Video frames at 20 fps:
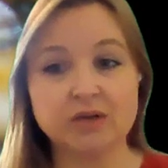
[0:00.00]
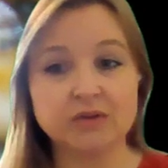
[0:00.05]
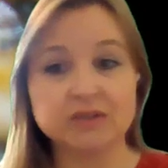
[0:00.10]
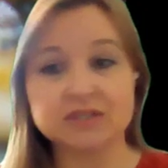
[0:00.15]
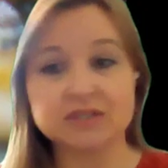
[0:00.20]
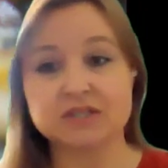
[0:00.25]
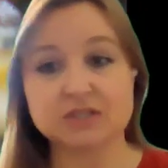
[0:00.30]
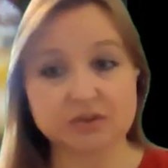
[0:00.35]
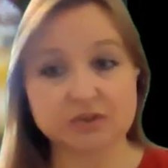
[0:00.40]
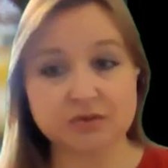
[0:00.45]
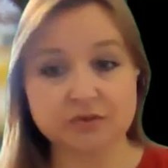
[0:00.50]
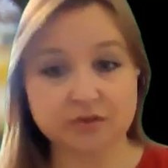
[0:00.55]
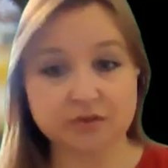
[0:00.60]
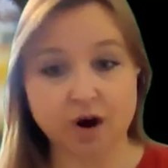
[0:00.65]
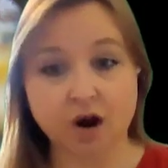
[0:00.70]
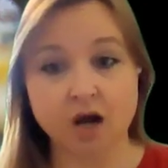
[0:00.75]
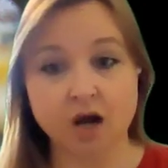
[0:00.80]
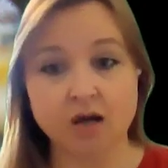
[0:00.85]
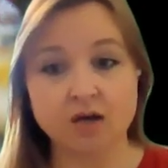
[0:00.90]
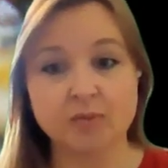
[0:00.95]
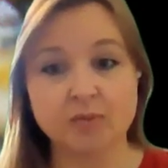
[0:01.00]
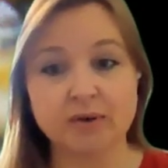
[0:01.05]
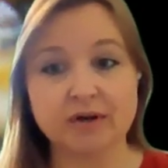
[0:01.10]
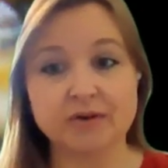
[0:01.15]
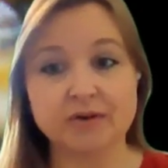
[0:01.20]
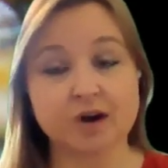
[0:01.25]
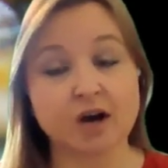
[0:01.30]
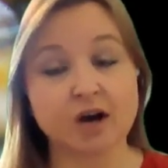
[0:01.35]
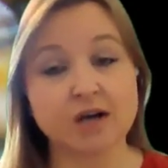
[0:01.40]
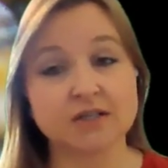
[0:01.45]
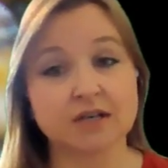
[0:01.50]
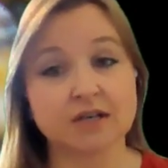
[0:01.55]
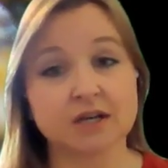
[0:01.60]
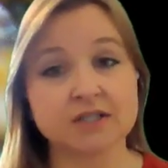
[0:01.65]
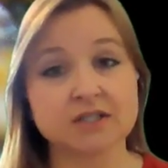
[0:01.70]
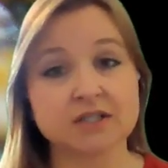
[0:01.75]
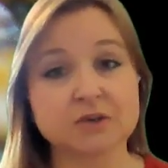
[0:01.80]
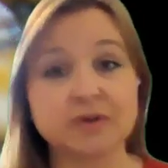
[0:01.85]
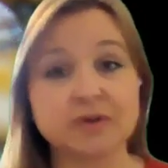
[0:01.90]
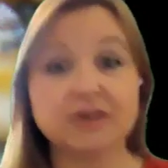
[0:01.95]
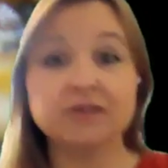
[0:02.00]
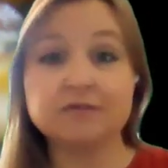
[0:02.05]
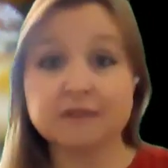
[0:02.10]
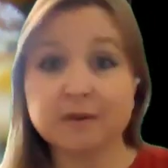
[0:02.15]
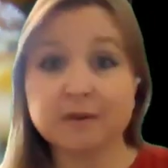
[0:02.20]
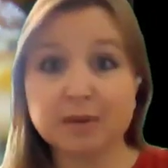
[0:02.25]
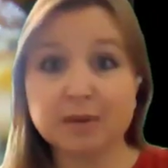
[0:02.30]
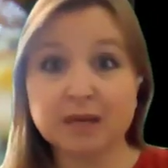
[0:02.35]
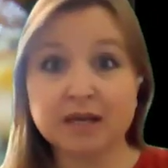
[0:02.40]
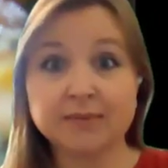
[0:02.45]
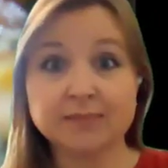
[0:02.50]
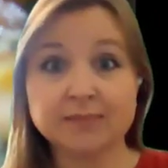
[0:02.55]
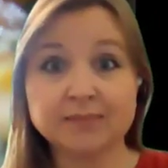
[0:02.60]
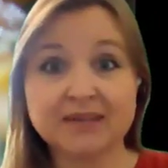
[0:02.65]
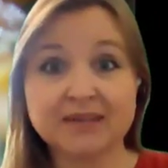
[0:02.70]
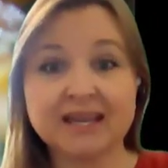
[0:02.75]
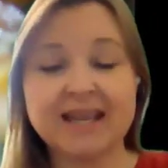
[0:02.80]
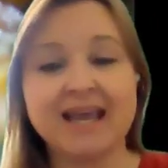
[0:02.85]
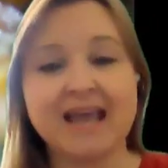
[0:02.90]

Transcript: know this is a frog, but a frog is also an amphibian.